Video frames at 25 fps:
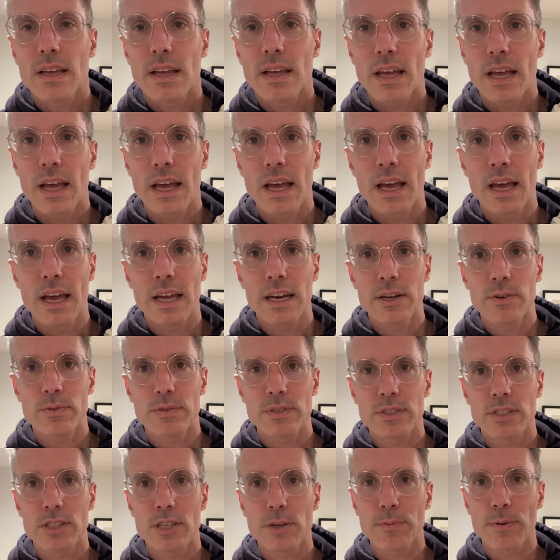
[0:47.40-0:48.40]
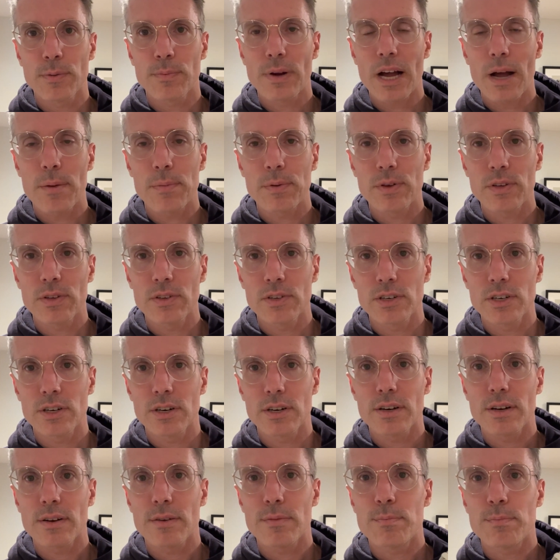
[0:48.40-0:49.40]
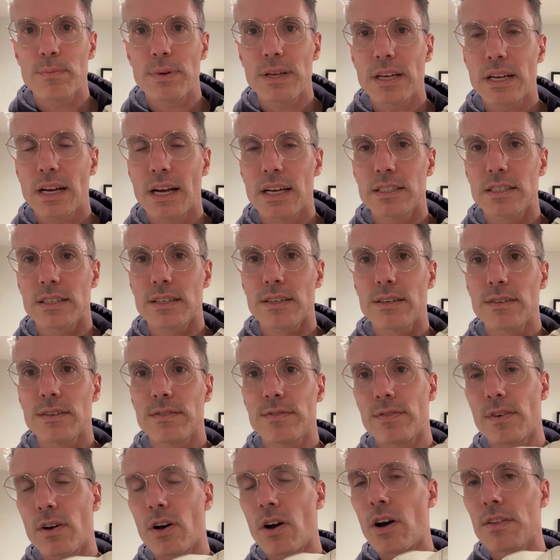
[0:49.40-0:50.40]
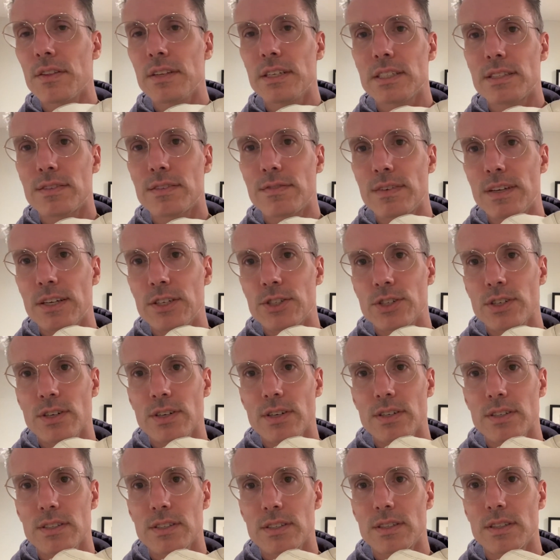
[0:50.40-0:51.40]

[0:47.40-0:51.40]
And it was super popular because of all these features,